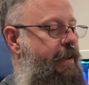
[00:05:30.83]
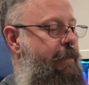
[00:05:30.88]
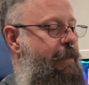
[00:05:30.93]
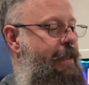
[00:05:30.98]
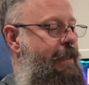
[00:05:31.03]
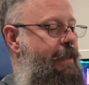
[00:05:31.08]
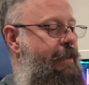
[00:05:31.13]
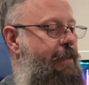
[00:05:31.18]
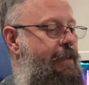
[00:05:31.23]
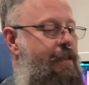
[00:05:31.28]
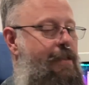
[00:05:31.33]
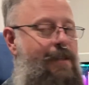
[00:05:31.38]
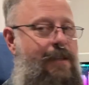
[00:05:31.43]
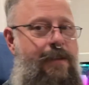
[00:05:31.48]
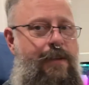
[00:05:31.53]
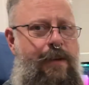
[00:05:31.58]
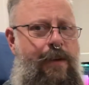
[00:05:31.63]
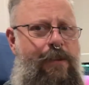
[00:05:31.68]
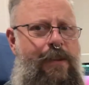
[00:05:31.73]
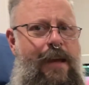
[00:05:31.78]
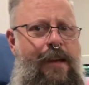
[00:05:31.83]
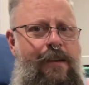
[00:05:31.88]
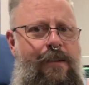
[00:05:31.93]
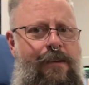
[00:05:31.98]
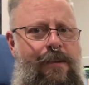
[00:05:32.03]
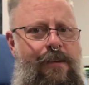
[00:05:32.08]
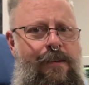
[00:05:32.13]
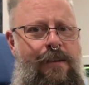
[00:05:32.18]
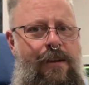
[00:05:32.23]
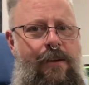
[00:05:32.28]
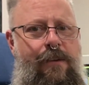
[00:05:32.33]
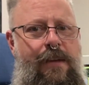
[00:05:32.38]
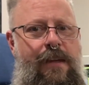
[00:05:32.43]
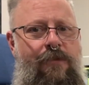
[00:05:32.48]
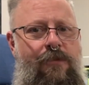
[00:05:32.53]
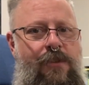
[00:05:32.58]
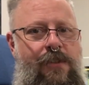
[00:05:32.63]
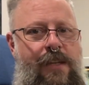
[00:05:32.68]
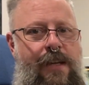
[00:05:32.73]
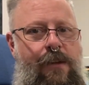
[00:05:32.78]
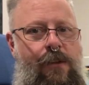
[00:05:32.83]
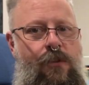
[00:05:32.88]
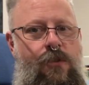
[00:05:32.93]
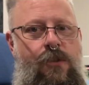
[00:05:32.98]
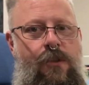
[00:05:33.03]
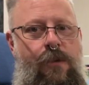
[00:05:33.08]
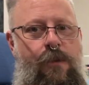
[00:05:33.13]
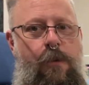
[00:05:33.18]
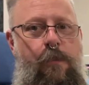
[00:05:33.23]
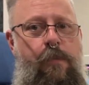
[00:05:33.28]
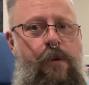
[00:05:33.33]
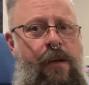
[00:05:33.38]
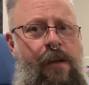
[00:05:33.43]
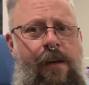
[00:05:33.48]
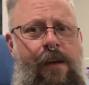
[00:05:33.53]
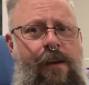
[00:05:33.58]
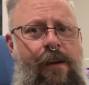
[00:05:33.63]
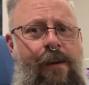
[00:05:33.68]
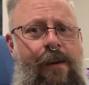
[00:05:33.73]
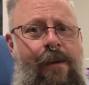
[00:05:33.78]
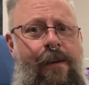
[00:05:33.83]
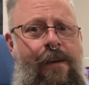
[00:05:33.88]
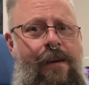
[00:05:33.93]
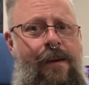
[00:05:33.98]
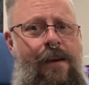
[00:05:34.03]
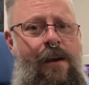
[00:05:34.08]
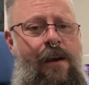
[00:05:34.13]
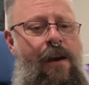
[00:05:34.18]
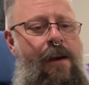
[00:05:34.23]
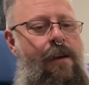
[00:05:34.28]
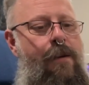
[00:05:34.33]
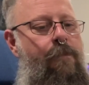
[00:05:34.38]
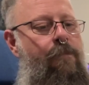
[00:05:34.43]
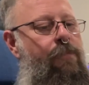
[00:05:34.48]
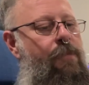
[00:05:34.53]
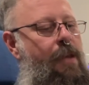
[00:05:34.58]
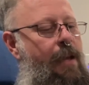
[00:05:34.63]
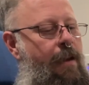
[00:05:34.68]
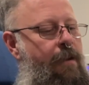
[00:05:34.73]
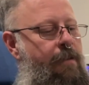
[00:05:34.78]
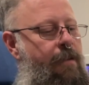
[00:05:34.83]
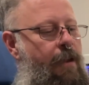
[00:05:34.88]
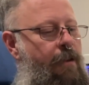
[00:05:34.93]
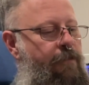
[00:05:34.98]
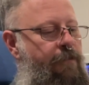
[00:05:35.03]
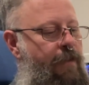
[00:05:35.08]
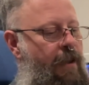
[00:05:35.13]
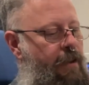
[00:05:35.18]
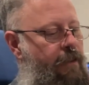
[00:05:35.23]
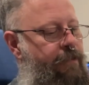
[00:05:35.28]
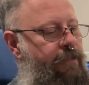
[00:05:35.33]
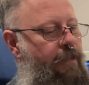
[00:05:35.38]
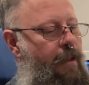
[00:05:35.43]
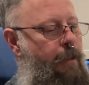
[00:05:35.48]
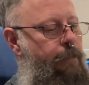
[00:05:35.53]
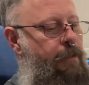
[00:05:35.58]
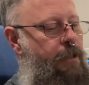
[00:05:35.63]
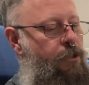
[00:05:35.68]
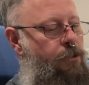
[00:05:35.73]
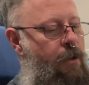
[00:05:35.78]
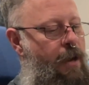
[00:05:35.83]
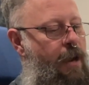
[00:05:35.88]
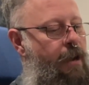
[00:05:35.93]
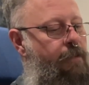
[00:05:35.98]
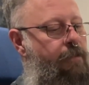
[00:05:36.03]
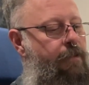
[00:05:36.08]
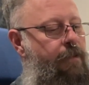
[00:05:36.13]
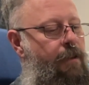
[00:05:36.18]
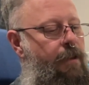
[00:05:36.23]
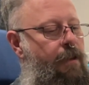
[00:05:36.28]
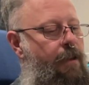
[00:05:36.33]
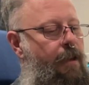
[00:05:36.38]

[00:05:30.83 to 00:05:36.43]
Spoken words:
I mean, the detail that, even down to putting in a fake floppy drive.